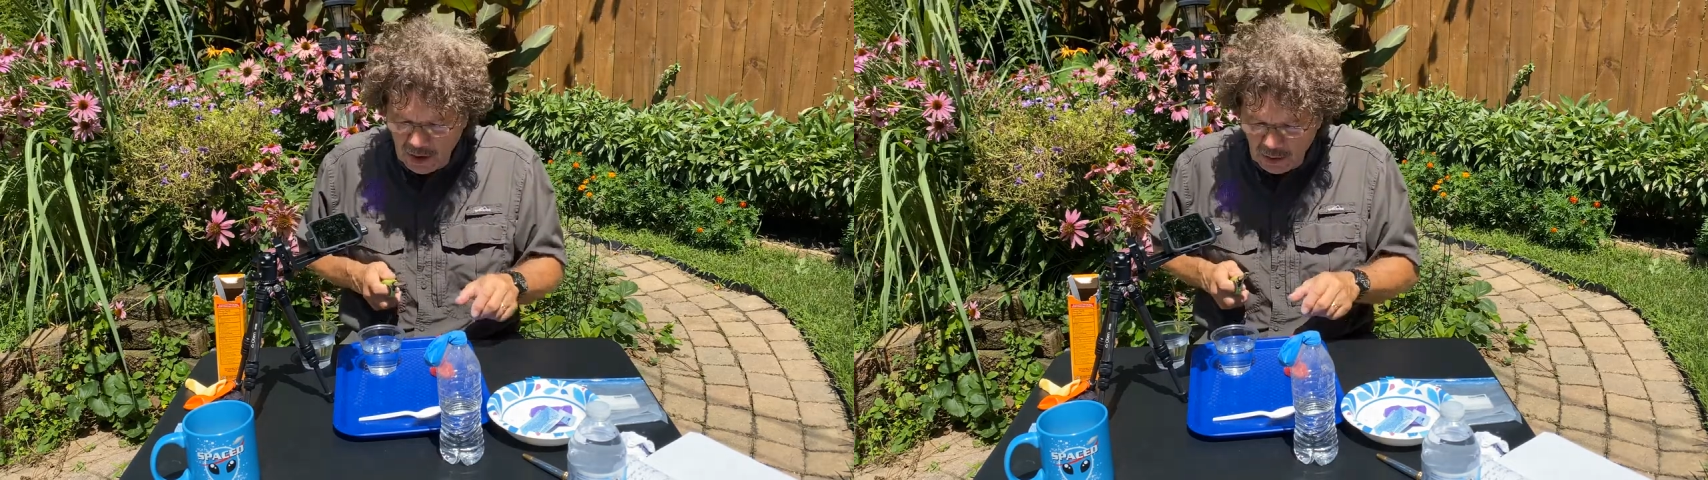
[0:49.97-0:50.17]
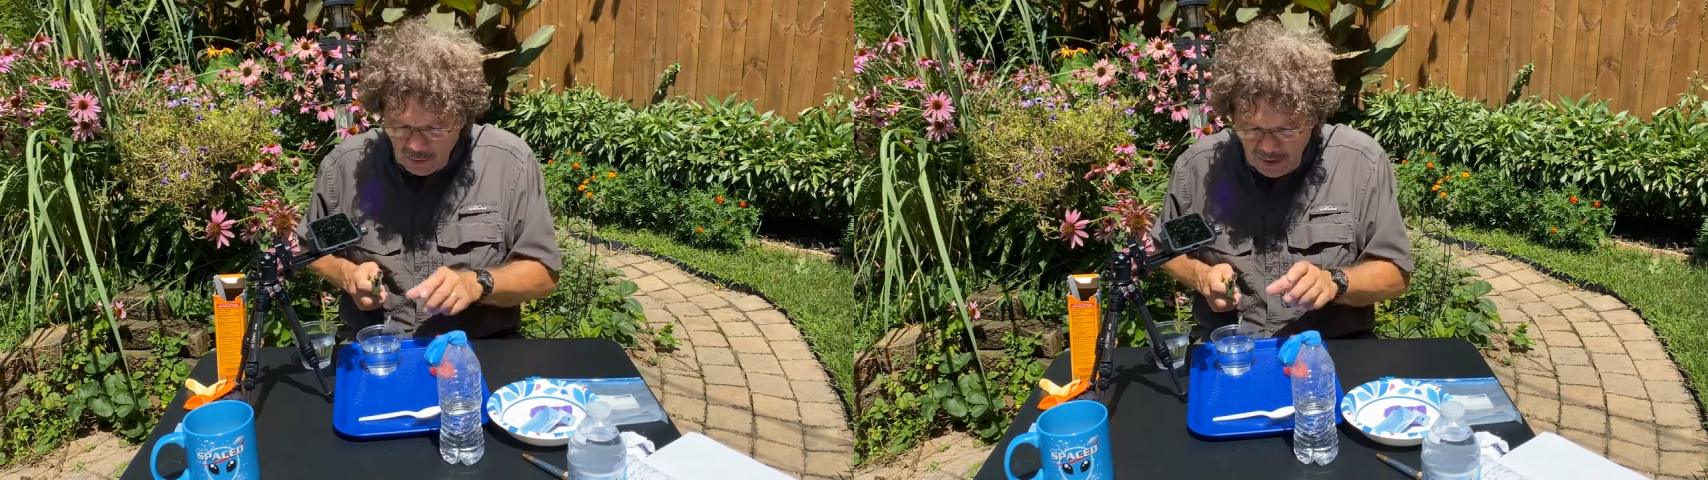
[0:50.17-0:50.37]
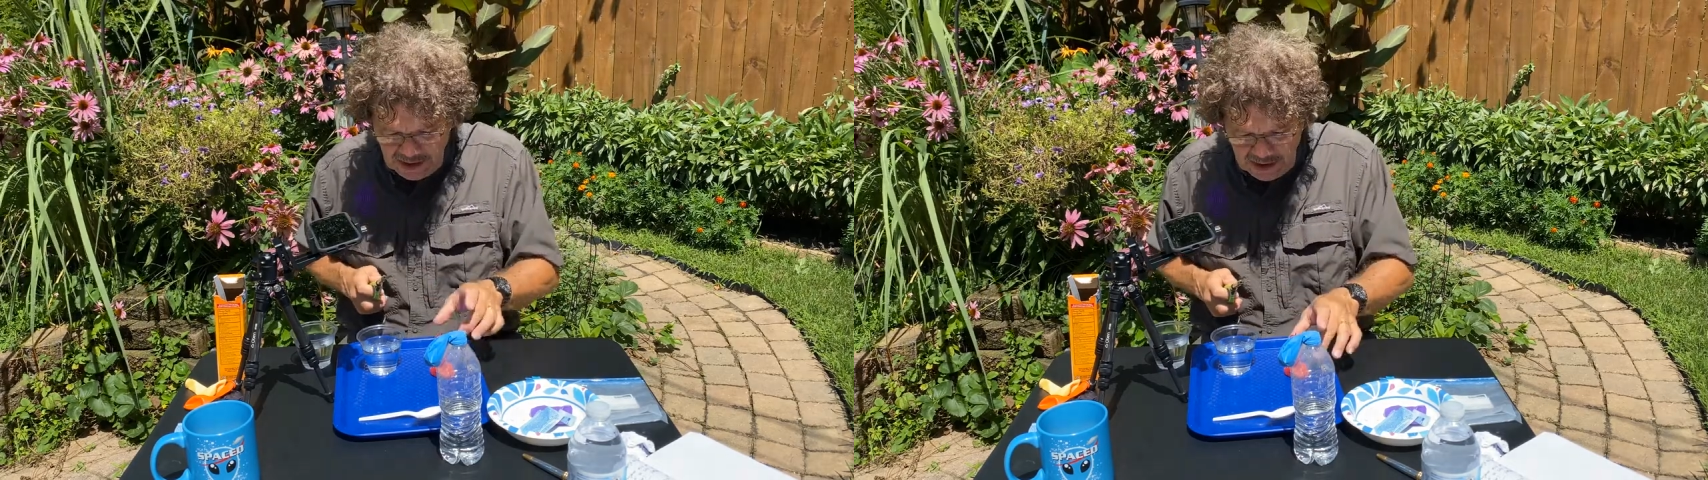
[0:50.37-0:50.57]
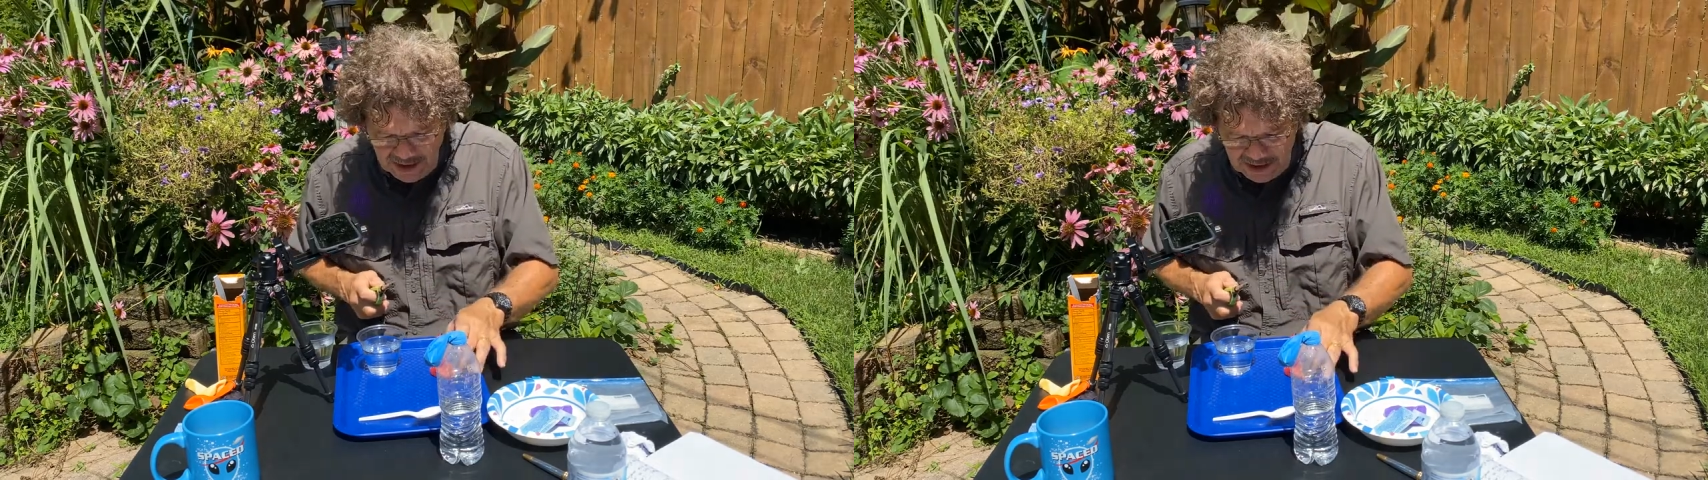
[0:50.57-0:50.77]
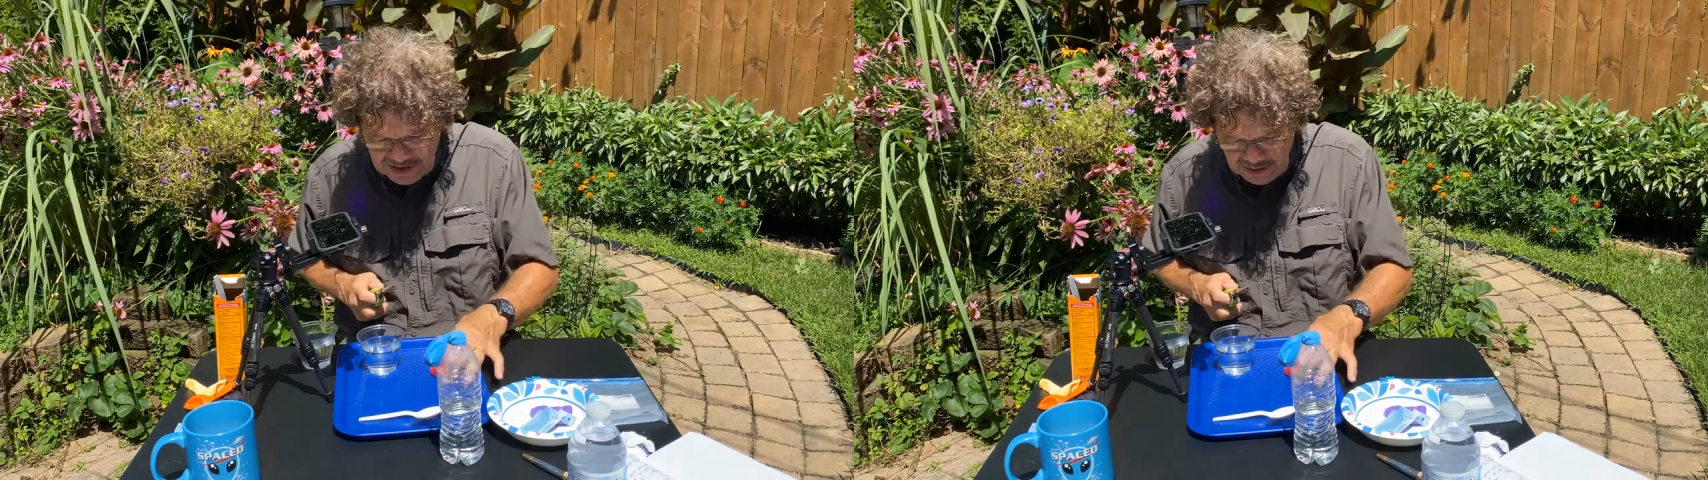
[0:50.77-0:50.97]
you
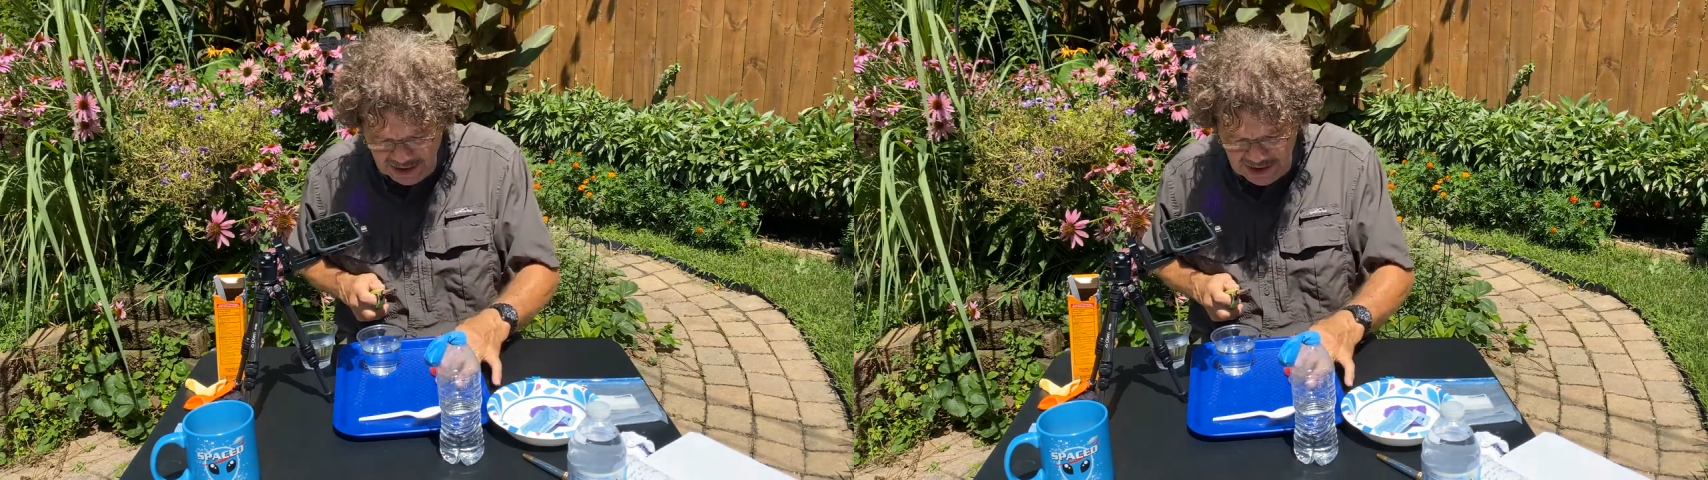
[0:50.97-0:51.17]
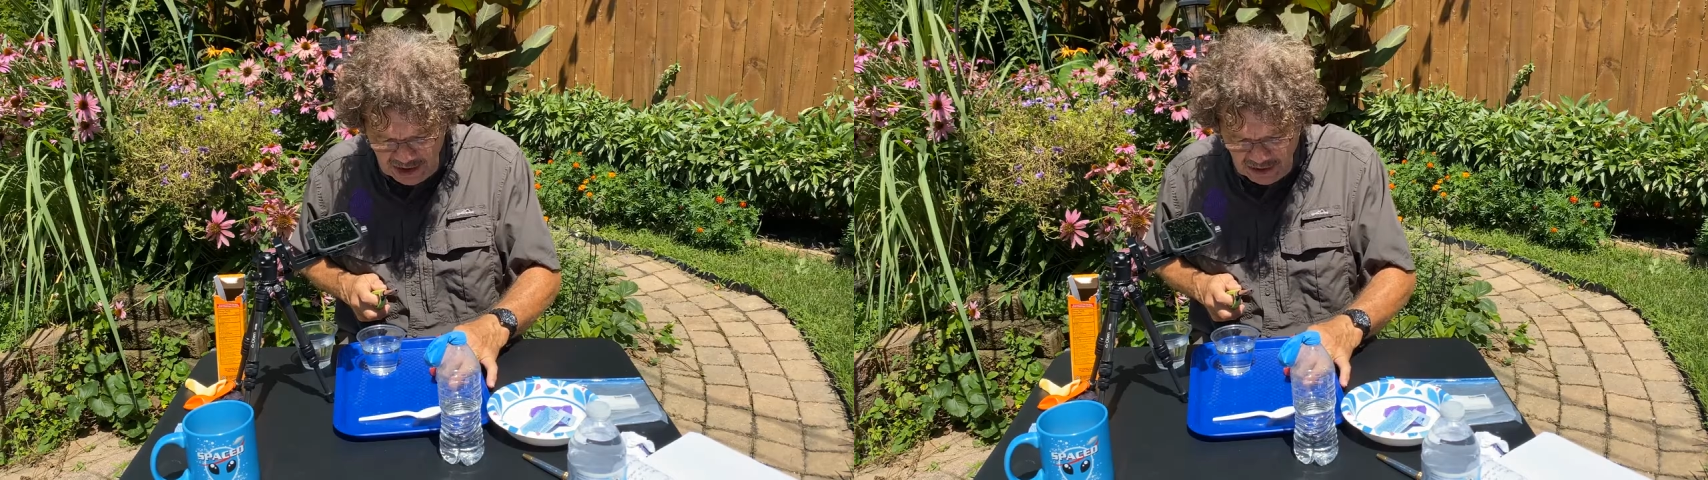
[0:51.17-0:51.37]
might see right here